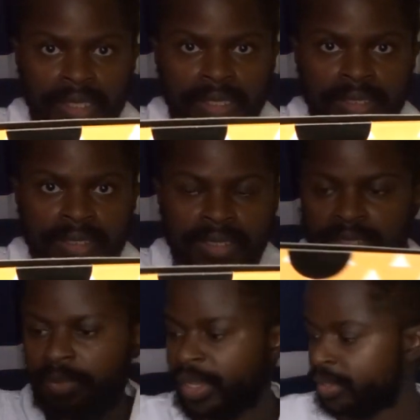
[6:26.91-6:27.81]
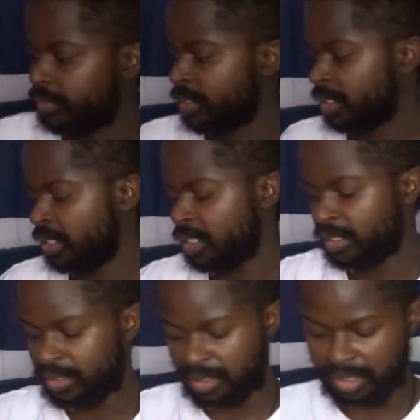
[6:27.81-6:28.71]
You can see its pattern right there.
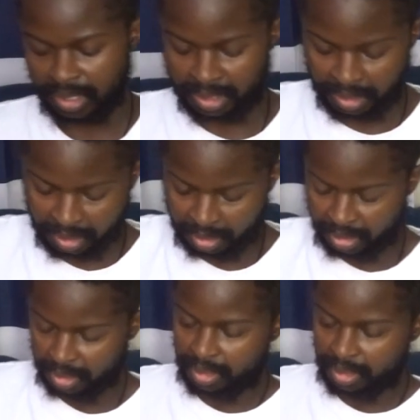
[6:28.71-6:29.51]
So these